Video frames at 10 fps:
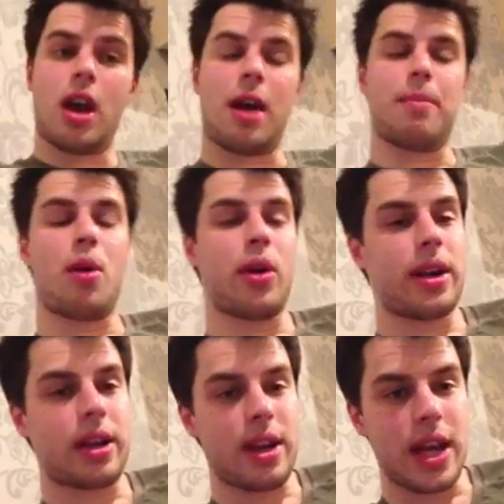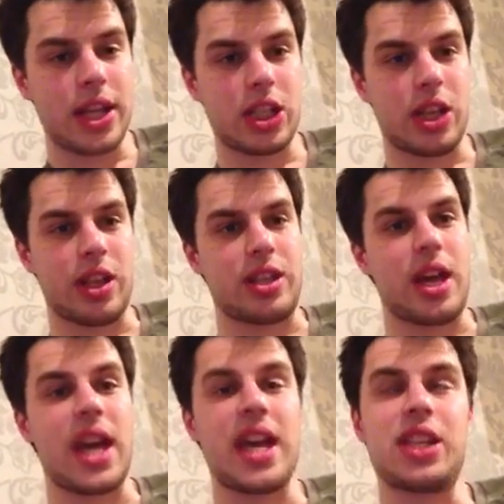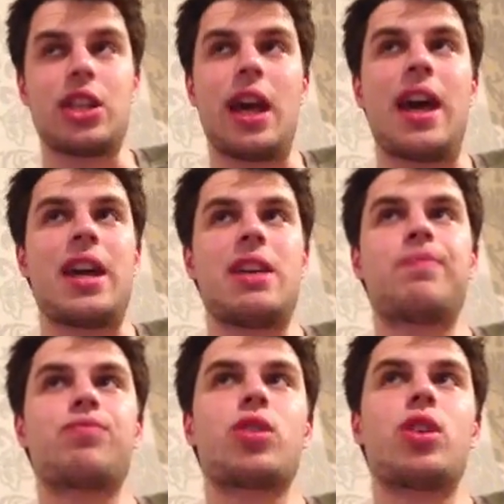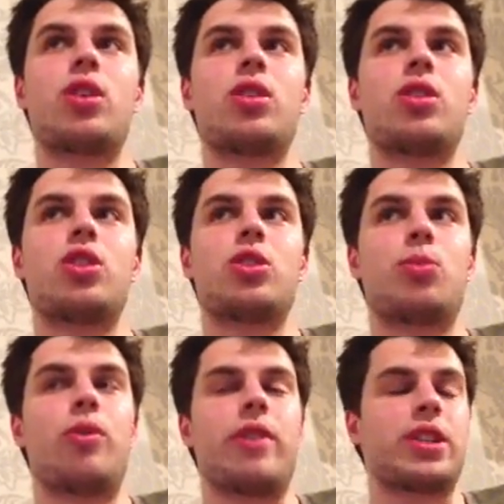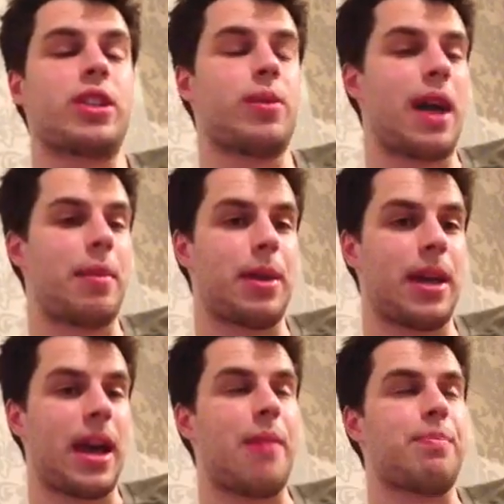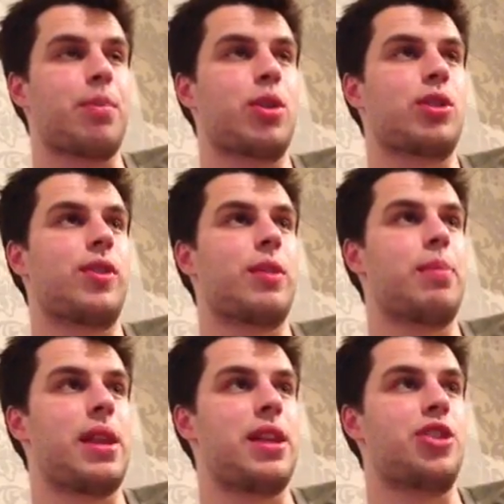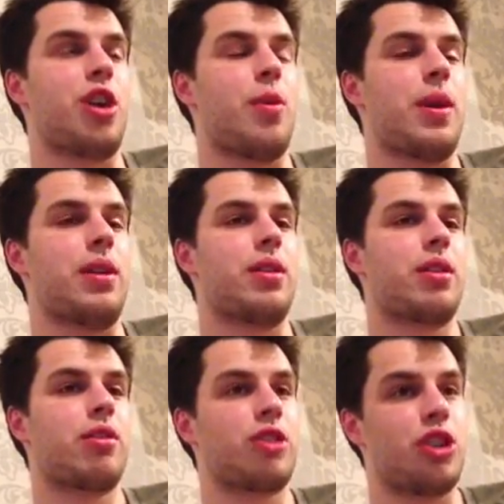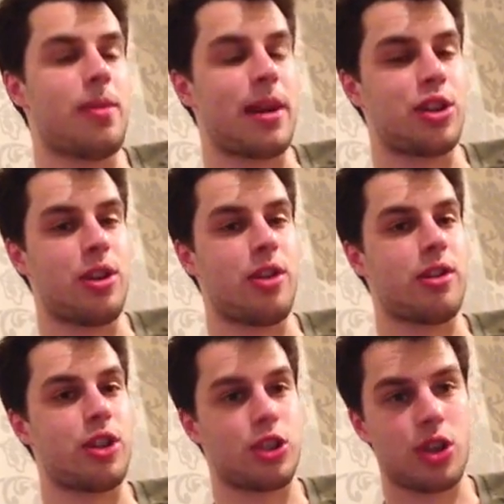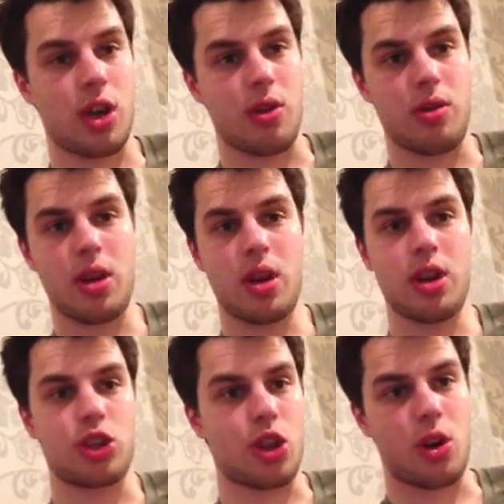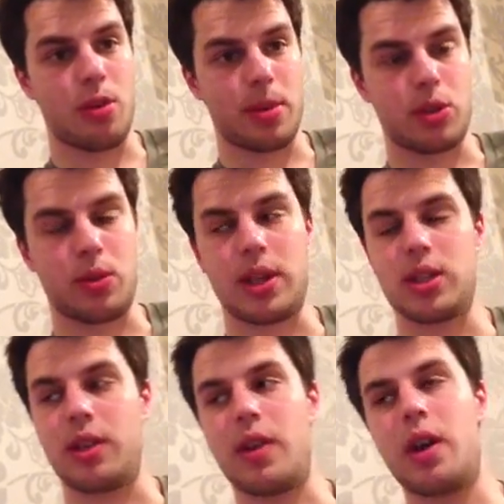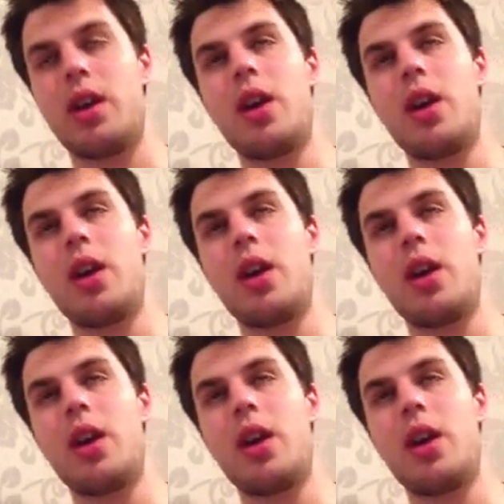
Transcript: And my inclination is there is a small risk that will happen again, because I think Billy Joe and Chris Eubank Jr. are just so synonymous with each other.